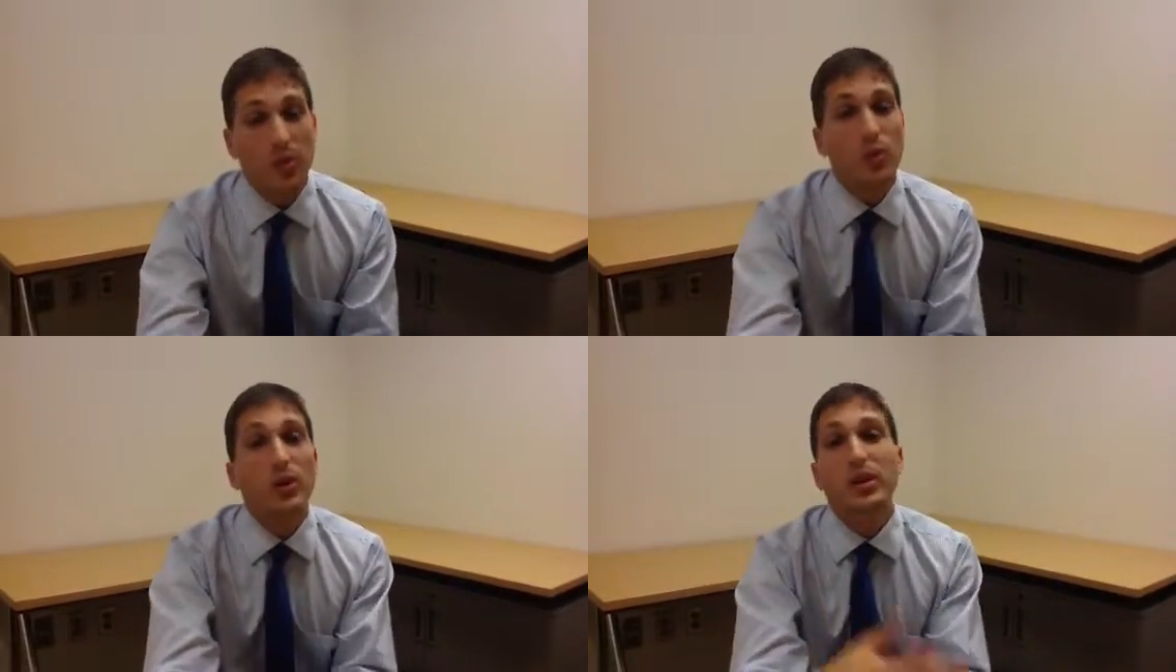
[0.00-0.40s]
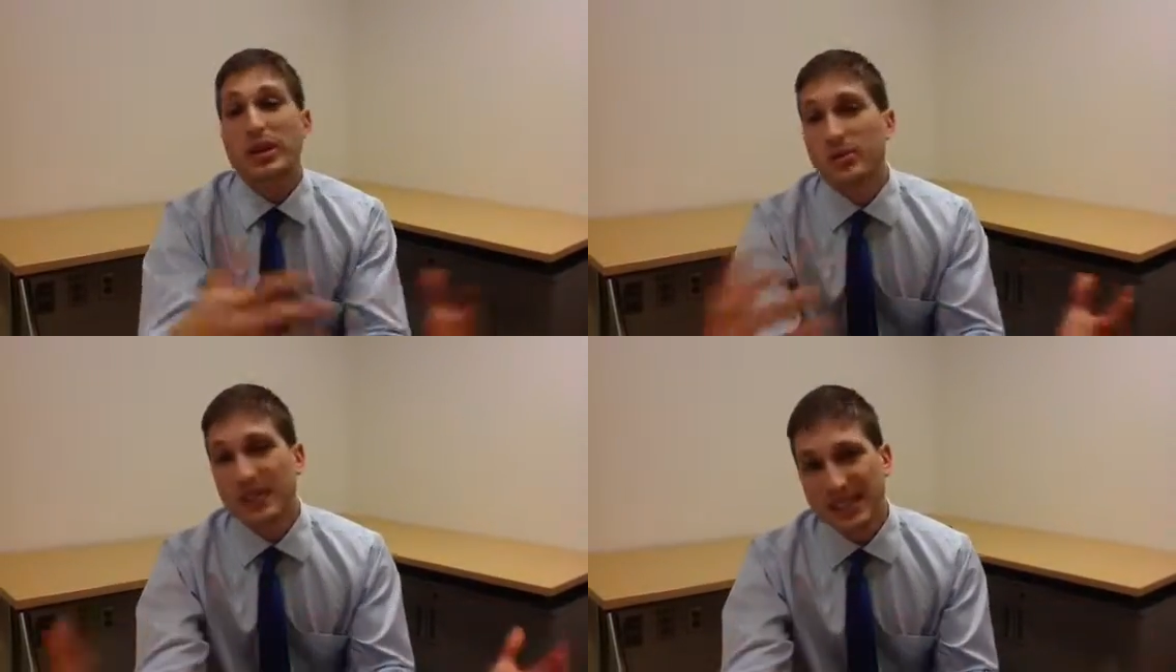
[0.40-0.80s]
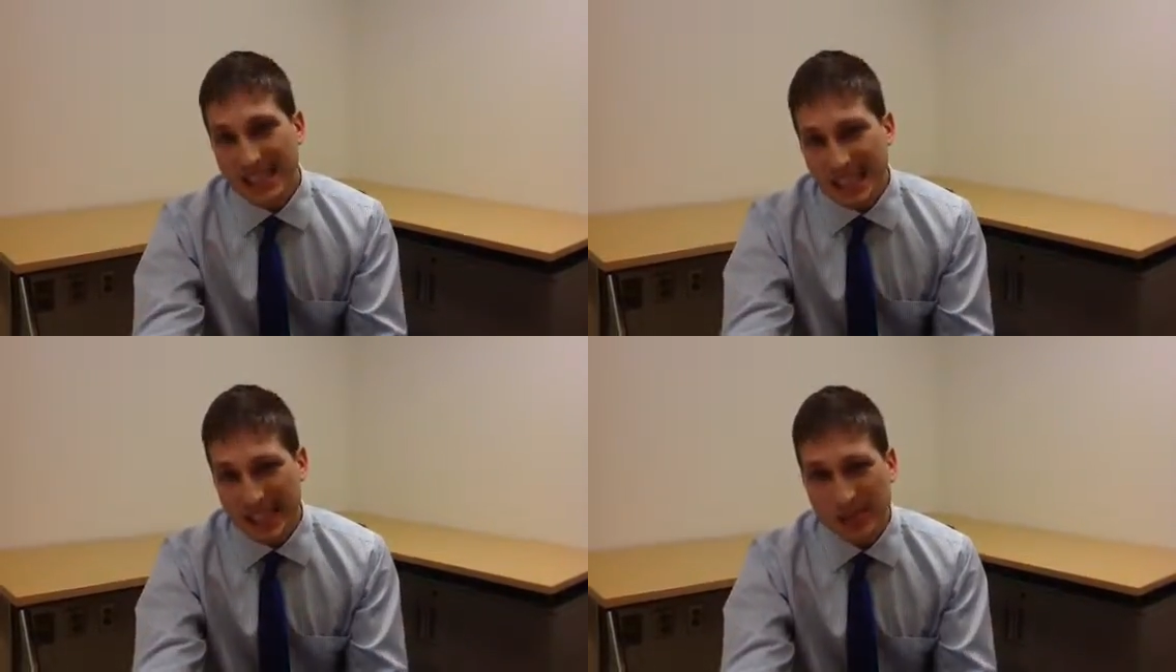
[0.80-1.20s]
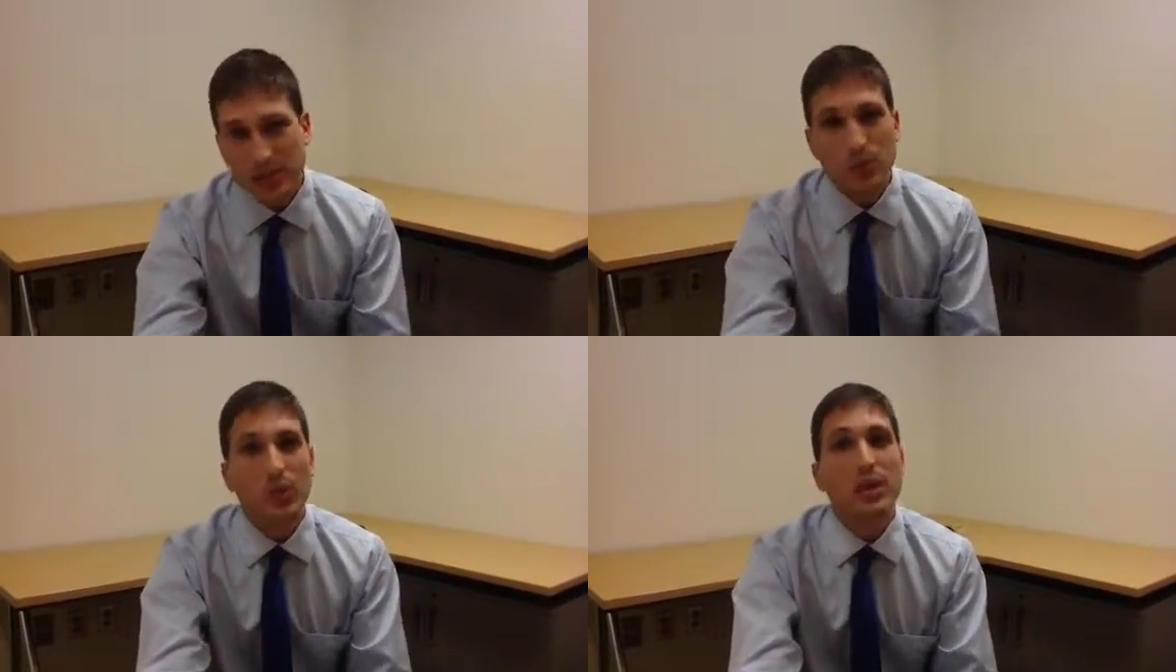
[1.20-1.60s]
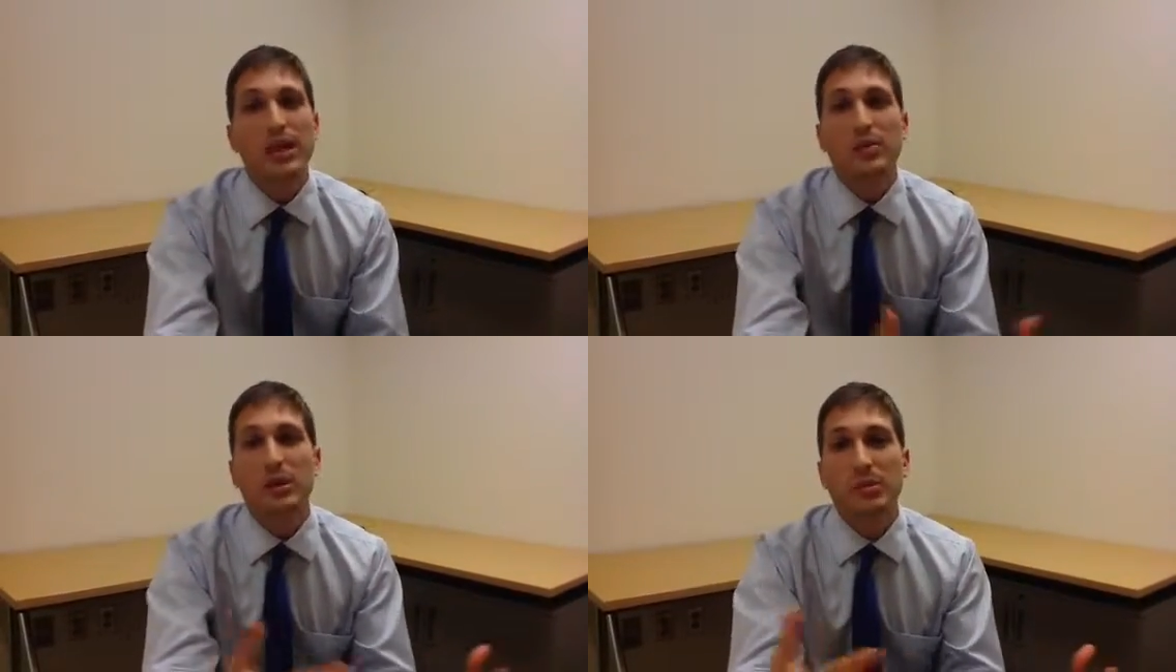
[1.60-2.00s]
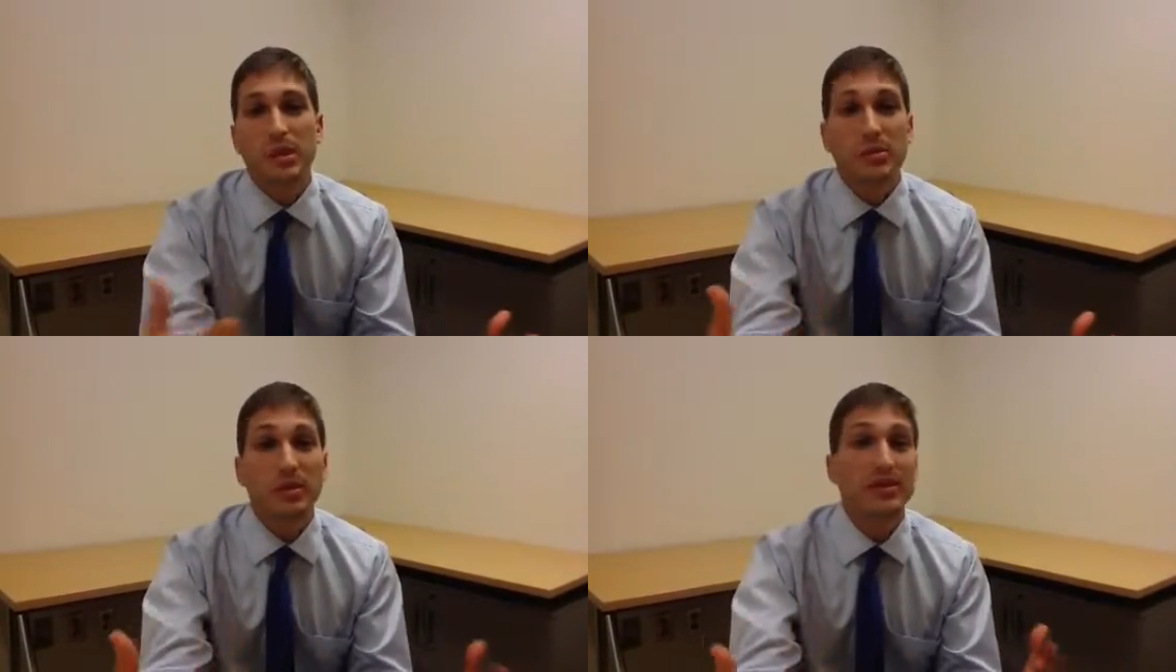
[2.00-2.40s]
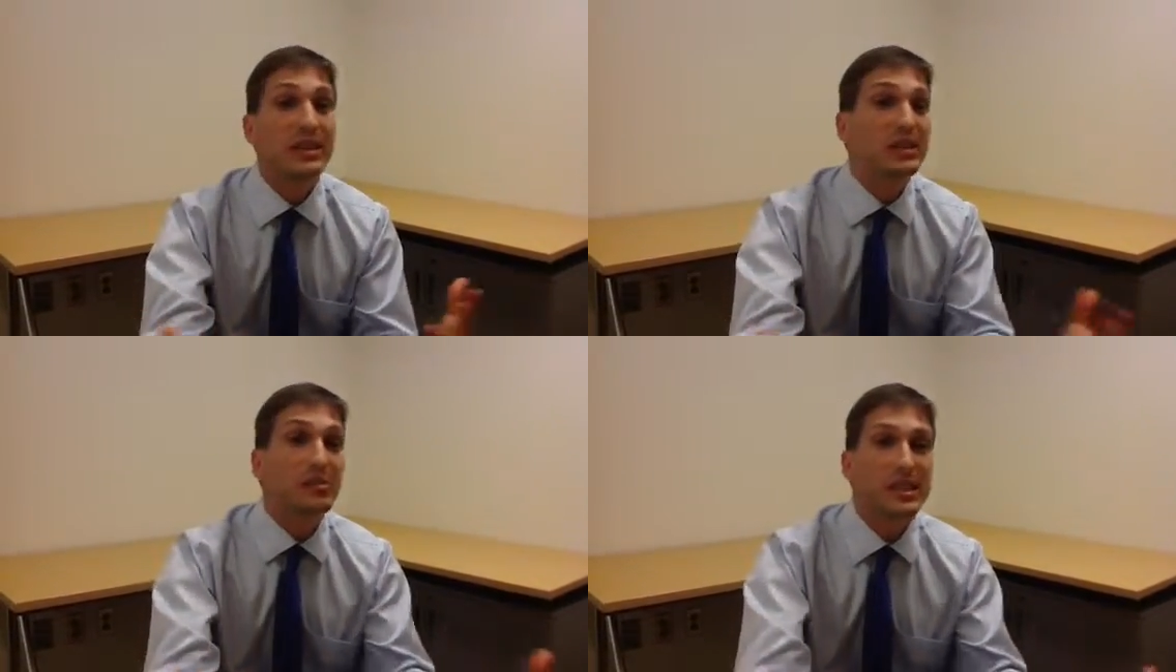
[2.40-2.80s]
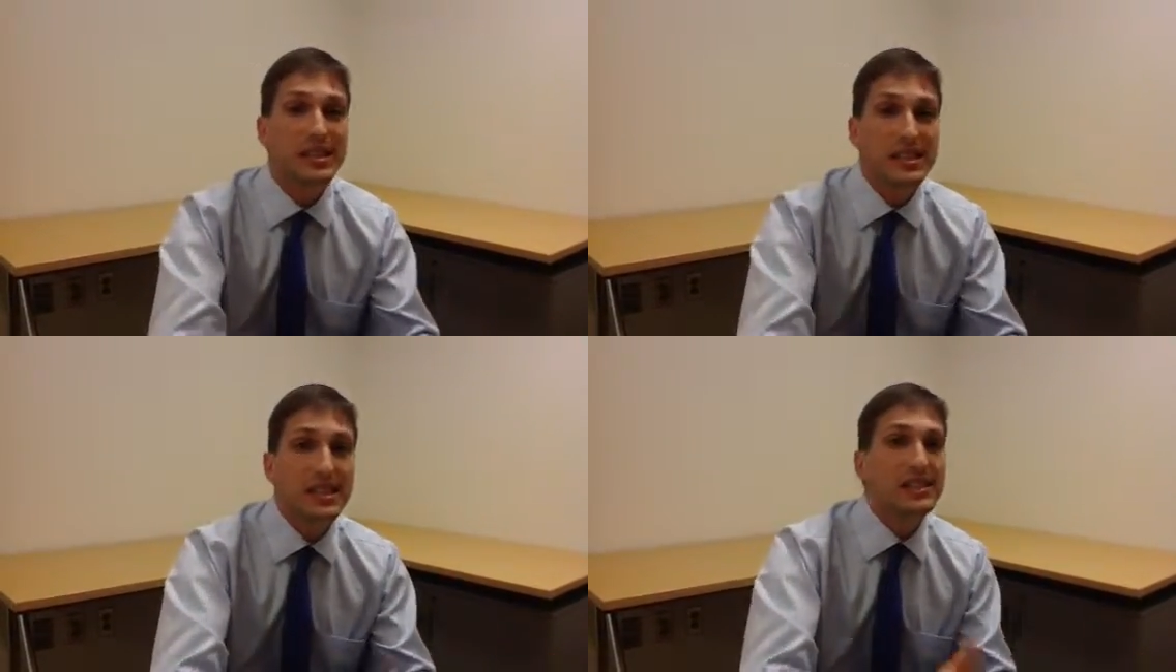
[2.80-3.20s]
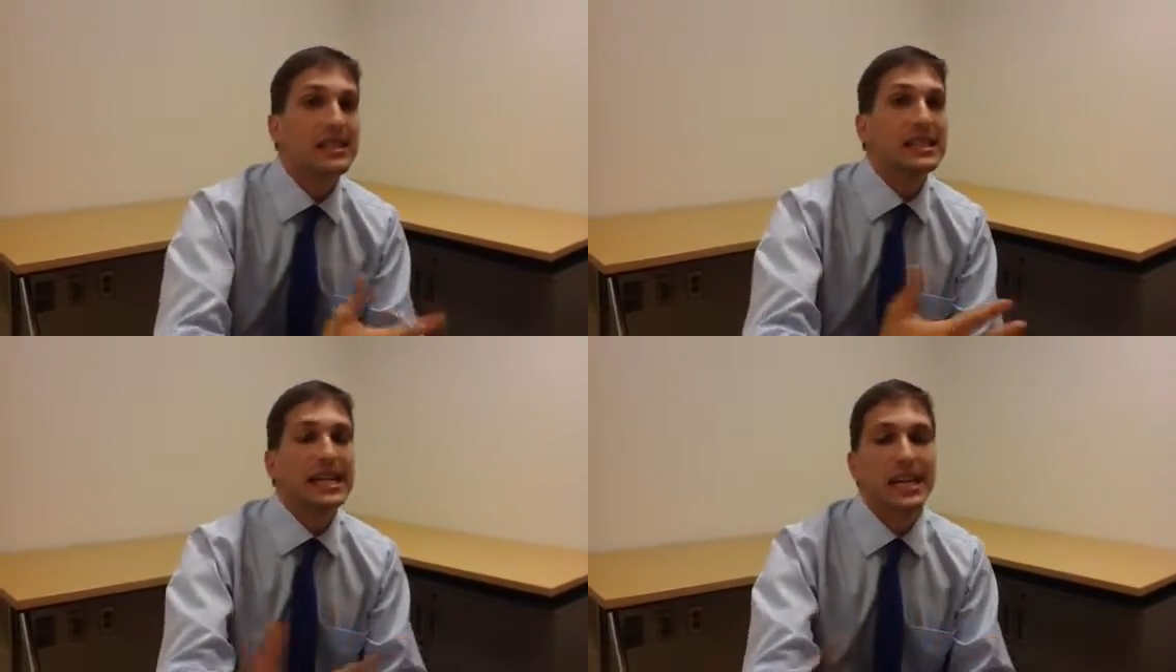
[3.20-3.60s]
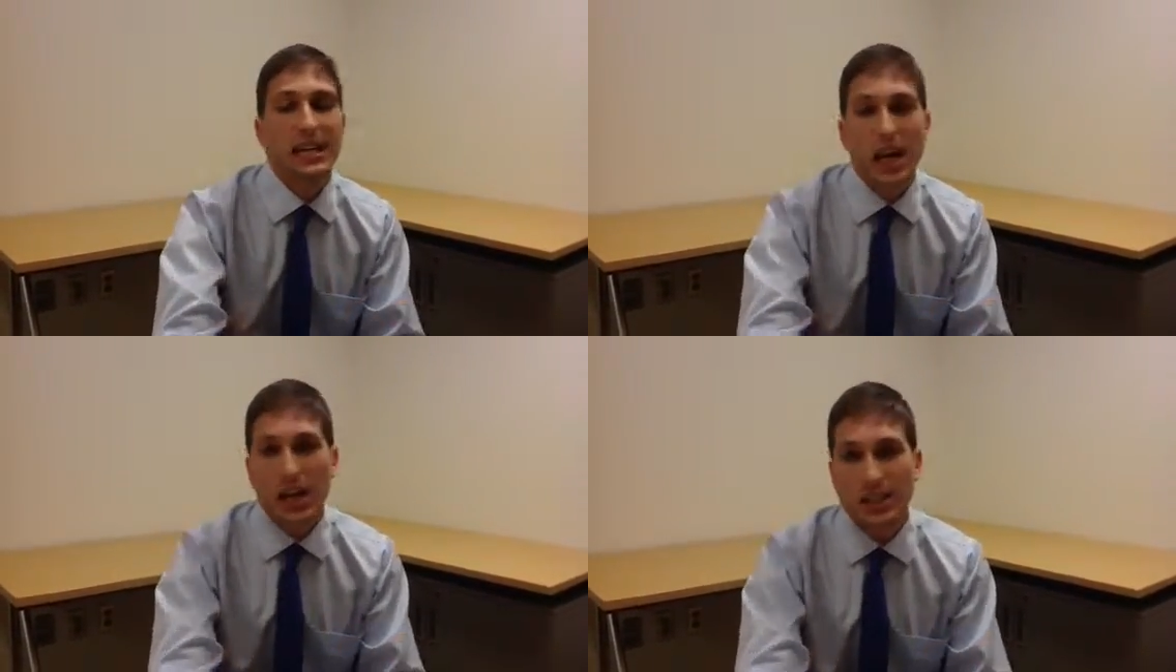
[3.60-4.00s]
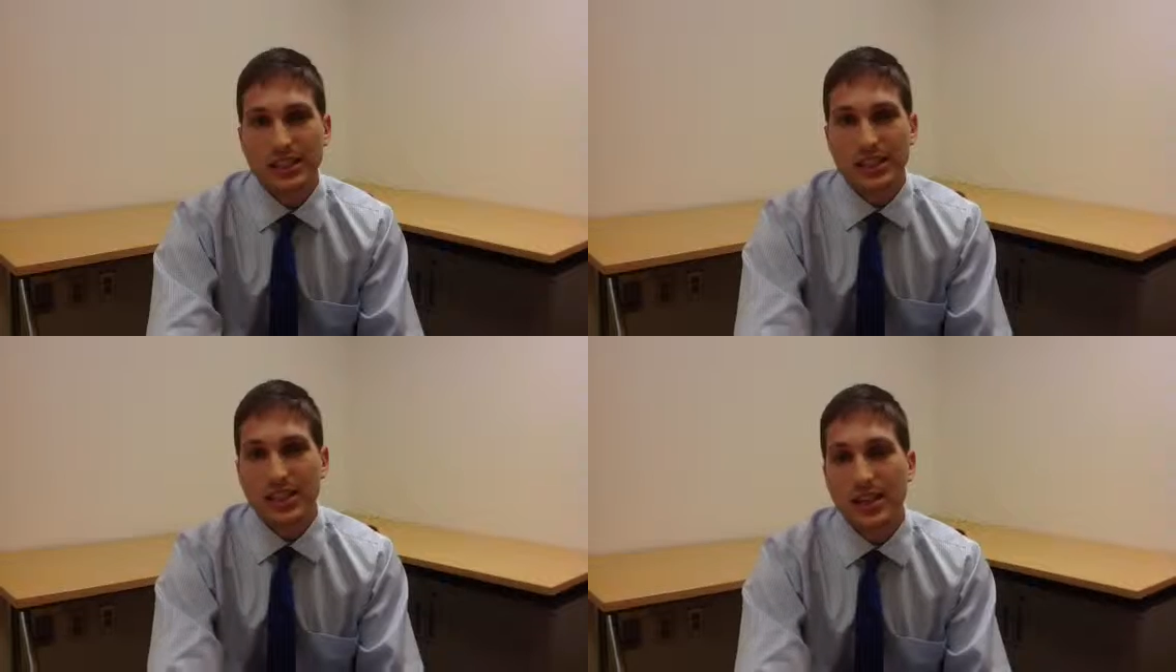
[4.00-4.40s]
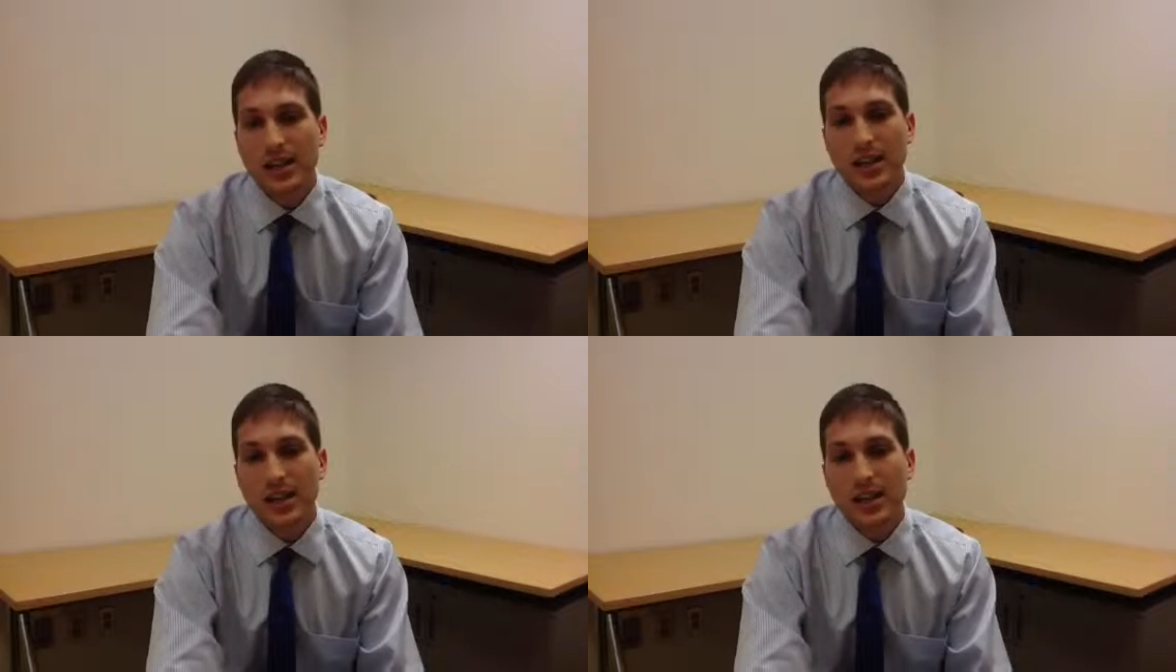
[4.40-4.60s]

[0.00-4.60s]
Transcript: working with teams, working with people in business and technology,